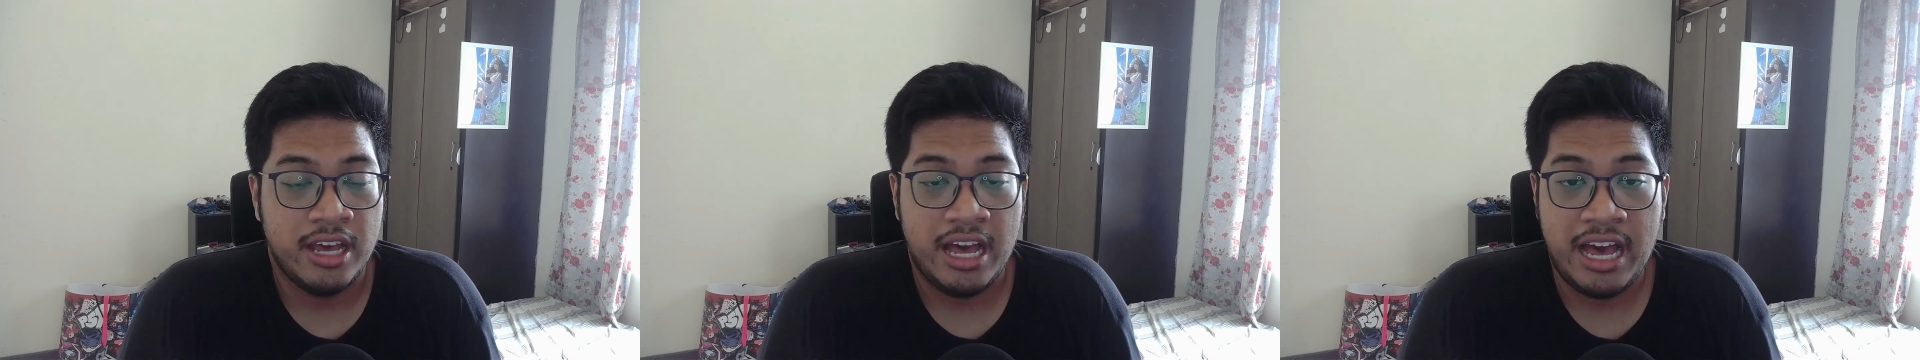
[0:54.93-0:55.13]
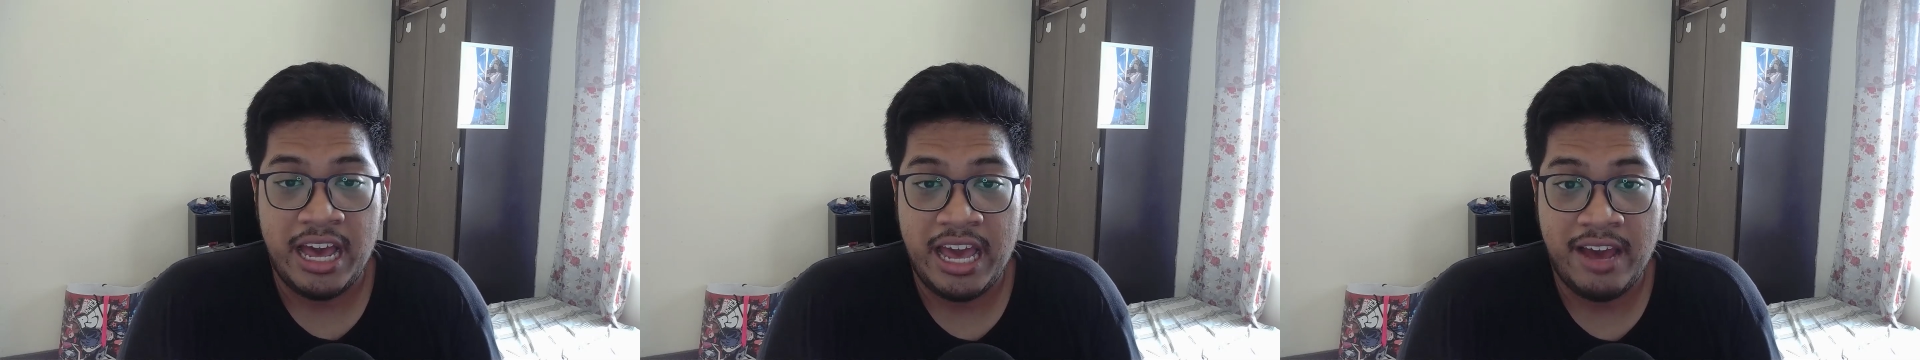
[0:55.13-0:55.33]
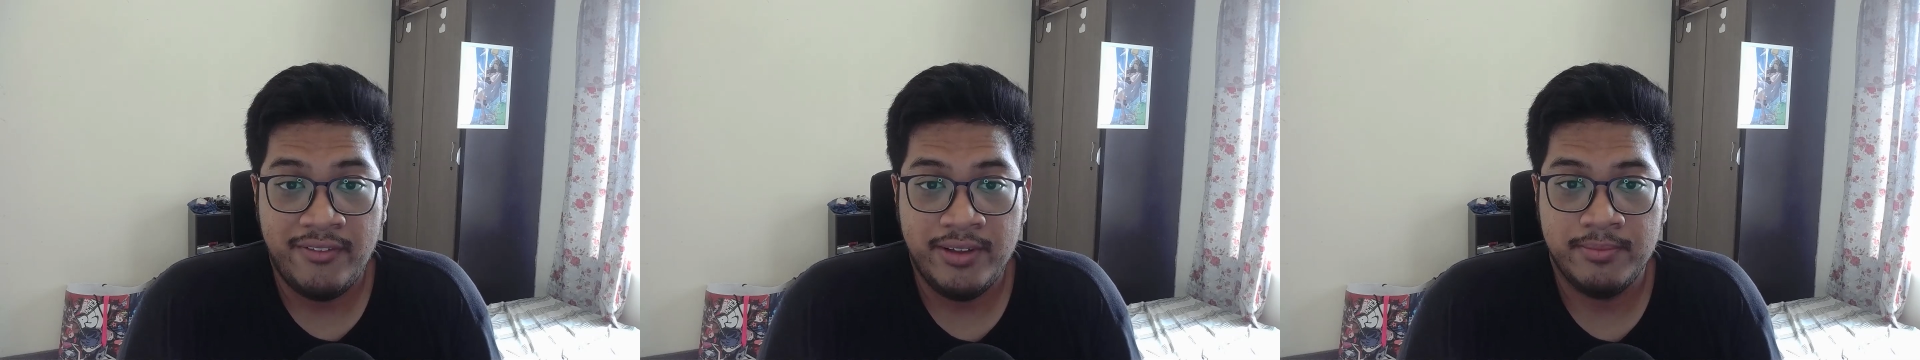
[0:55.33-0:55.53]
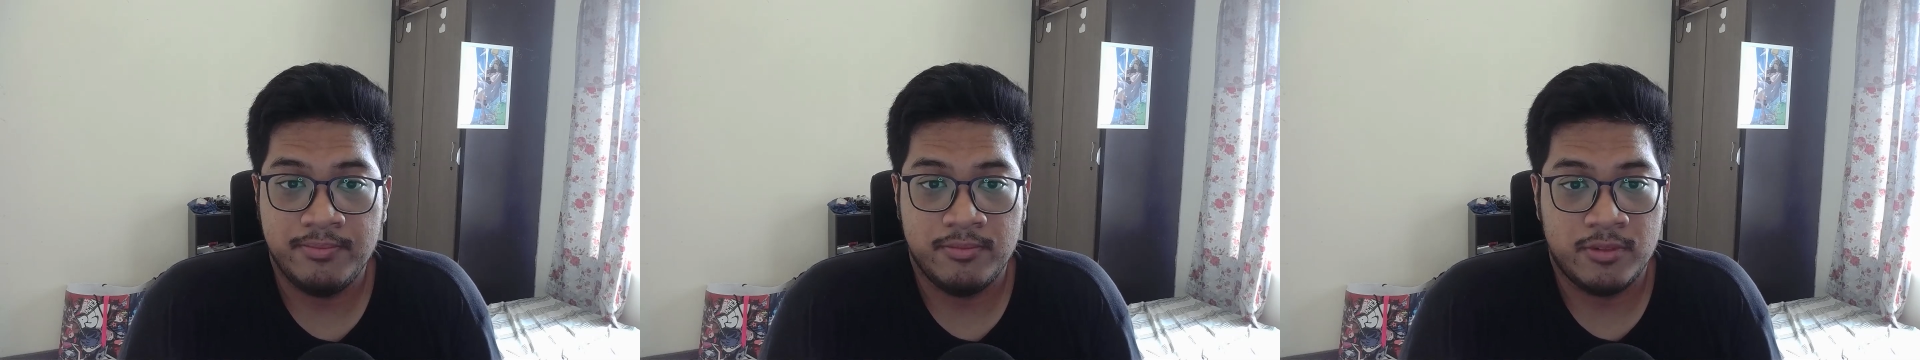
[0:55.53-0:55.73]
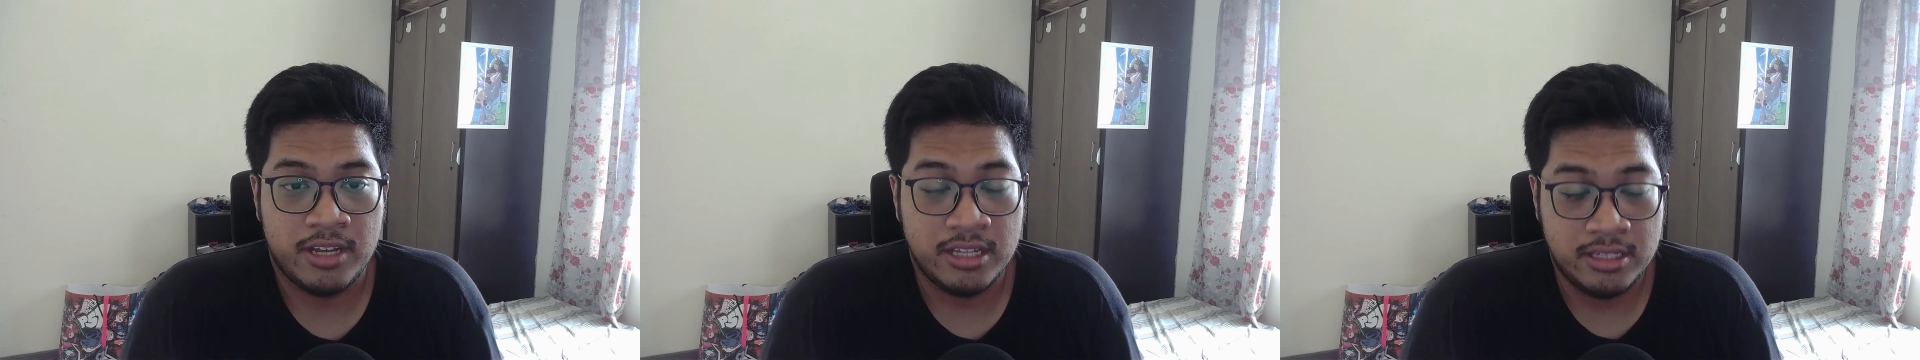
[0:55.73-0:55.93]
I haven't
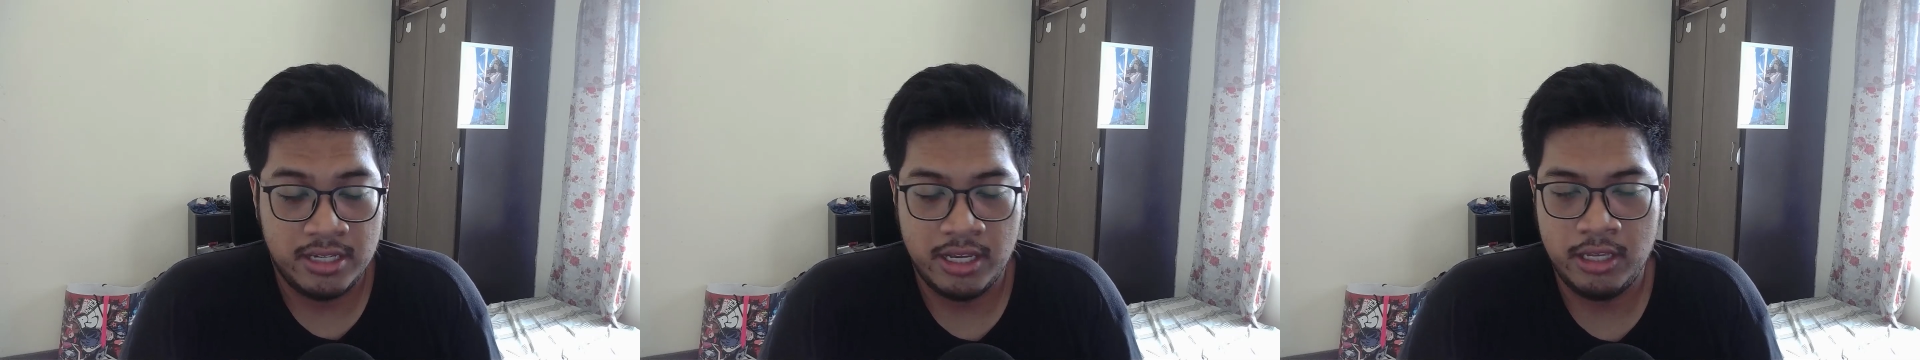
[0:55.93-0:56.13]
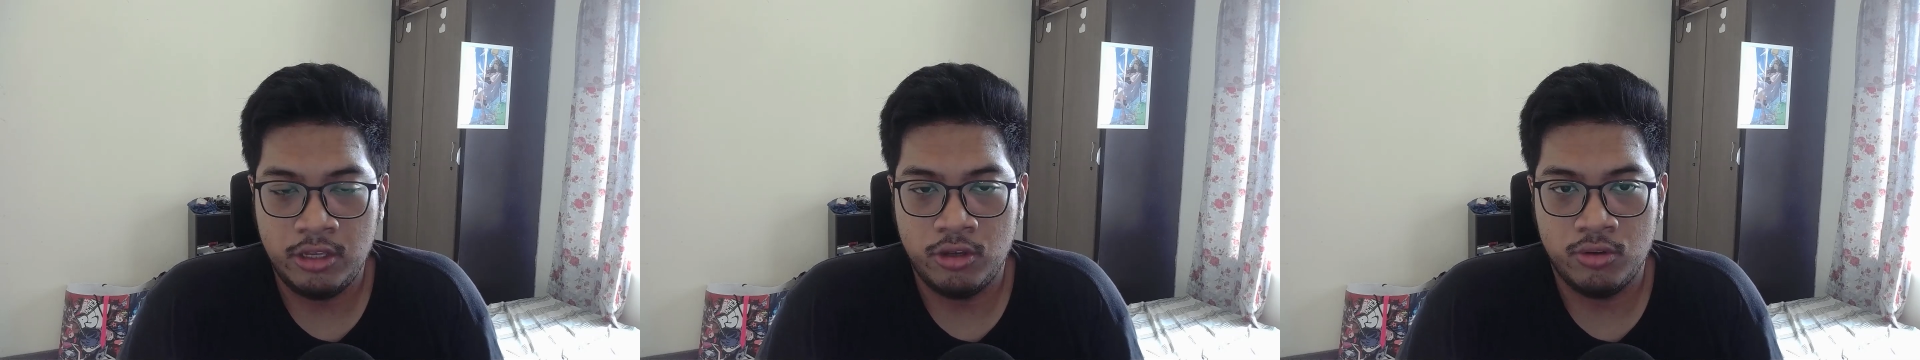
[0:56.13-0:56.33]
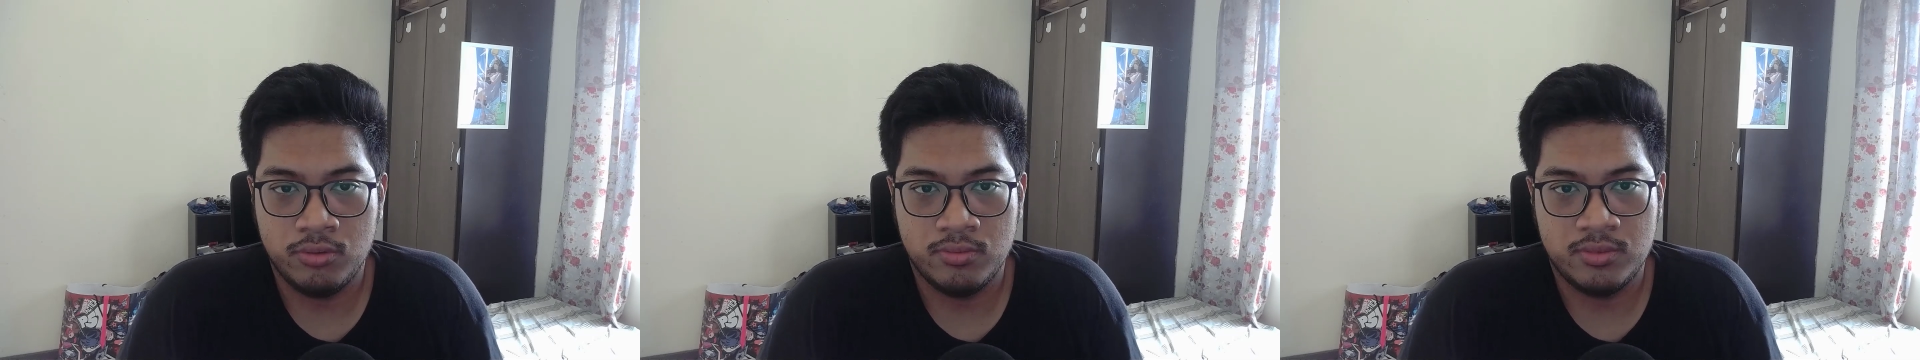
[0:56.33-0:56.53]
continued